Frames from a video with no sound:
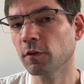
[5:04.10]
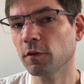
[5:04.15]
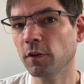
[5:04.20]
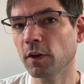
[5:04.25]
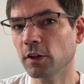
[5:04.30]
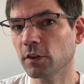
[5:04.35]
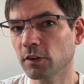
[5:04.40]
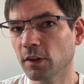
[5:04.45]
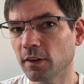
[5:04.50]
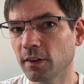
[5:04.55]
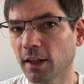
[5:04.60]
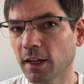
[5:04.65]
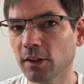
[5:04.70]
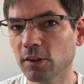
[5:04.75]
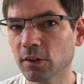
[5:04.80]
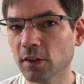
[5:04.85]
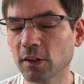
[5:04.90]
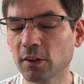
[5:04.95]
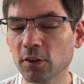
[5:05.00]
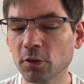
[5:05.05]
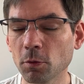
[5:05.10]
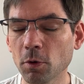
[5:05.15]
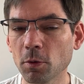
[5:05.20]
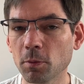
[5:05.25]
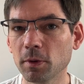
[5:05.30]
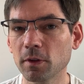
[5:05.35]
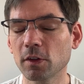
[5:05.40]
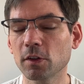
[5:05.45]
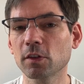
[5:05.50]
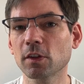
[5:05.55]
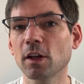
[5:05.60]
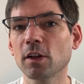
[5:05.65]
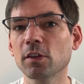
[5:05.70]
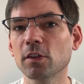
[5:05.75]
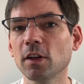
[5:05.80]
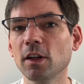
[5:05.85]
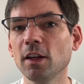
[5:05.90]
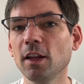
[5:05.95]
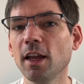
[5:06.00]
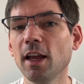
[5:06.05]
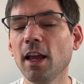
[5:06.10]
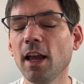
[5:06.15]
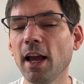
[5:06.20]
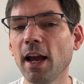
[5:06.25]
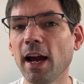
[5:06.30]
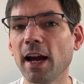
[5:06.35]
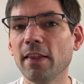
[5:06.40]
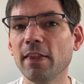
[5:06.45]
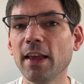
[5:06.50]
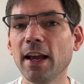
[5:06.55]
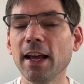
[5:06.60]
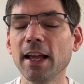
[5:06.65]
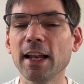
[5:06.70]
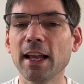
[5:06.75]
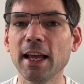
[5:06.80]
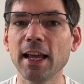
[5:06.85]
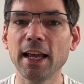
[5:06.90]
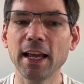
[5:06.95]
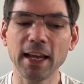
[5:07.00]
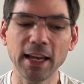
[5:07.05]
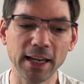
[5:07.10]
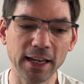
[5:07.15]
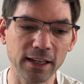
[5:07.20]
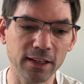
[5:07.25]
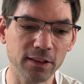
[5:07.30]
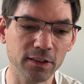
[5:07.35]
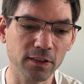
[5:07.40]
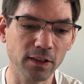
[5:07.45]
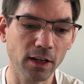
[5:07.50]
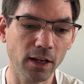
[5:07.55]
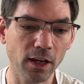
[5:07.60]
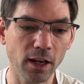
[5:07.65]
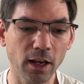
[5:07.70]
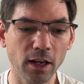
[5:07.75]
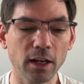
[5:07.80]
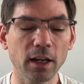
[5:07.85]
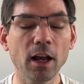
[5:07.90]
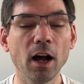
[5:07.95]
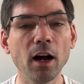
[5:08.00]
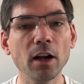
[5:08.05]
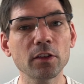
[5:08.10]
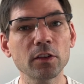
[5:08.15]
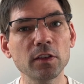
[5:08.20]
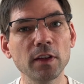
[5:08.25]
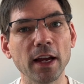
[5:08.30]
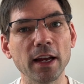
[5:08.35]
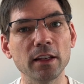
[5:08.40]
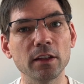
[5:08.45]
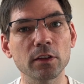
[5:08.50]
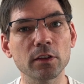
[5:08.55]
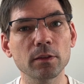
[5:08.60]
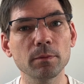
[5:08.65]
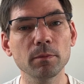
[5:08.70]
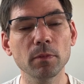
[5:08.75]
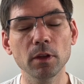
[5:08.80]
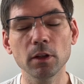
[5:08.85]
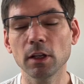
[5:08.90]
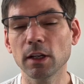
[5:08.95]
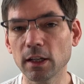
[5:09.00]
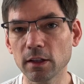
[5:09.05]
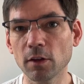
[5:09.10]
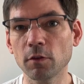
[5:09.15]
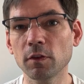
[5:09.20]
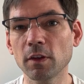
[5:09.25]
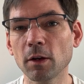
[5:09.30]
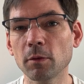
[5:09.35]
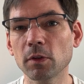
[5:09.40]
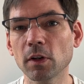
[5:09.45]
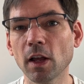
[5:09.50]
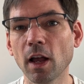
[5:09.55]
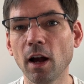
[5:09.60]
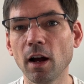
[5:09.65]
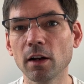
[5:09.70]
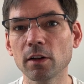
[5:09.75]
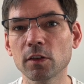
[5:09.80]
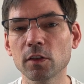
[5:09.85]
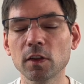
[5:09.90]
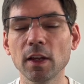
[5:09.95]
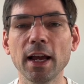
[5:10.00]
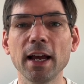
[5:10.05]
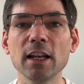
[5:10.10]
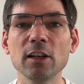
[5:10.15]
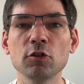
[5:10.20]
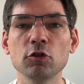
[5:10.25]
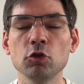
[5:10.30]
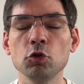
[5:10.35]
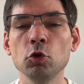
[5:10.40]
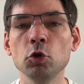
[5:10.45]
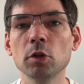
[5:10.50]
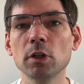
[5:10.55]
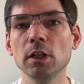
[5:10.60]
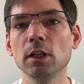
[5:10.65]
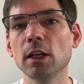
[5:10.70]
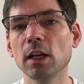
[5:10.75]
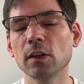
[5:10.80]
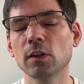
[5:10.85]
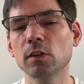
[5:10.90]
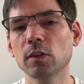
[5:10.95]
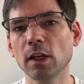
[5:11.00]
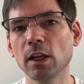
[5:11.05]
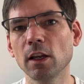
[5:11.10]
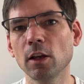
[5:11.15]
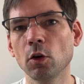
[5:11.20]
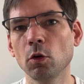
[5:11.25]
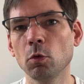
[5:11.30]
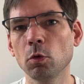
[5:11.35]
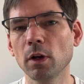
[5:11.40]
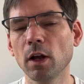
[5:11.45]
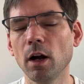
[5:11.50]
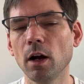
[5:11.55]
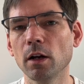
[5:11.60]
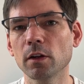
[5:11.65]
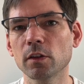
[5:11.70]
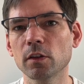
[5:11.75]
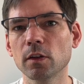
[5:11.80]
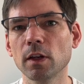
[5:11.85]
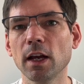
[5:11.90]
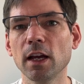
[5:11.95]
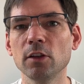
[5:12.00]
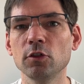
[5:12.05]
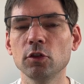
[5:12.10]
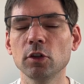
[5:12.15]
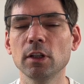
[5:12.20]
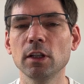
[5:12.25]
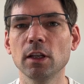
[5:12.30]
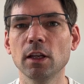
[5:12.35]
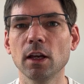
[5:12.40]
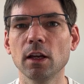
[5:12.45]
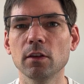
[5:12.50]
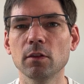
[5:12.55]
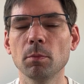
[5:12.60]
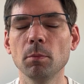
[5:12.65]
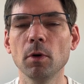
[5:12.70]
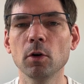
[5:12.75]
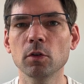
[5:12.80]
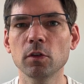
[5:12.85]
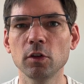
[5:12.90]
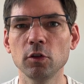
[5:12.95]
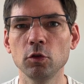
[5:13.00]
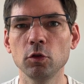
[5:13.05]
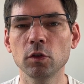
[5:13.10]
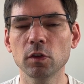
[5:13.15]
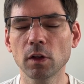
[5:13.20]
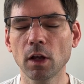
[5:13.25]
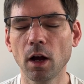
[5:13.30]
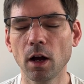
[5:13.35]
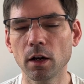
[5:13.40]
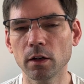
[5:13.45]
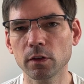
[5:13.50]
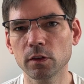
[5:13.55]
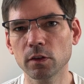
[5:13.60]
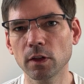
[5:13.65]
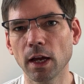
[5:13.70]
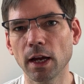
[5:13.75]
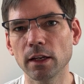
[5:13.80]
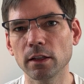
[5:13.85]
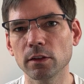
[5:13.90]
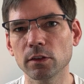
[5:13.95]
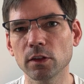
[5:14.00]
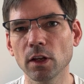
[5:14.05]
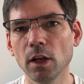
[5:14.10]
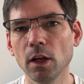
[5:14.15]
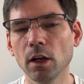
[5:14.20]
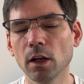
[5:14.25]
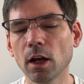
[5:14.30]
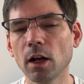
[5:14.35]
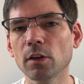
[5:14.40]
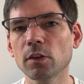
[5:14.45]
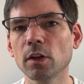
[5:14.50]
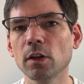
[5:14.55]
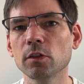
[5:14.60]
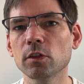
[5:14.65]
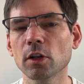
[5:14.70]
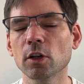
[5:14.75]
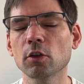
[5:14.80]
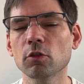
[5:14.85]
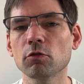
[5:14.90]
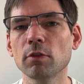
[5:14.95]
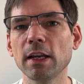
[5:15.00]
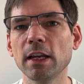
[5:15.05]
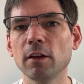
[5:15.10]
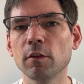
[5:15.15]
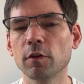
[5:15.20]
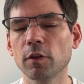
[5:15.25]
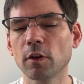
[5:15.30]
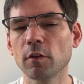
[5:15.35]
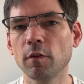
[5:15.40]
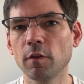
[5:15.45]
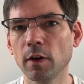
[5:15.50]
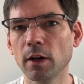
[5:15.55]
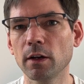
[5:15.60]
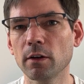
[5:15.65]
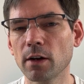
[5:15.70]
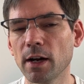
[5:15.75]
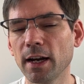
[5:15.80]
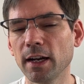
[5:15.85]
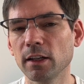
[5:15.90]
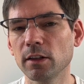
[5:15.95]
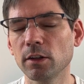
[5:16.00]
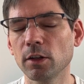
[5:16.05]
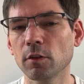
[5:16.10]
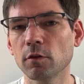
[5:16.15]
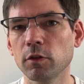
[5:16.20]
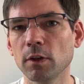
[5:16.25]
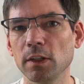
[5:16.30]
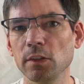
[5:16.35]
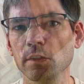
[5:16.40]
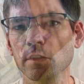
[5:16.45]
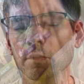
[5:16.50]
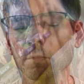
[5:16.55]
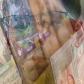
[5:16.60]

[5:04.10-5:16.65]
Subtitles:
fits in nicely to what we're discussing, and that is card stands. You get different types of card stands. You can get single card stands. You can get multi-use card stands. Card stands are great for a variety of reasons.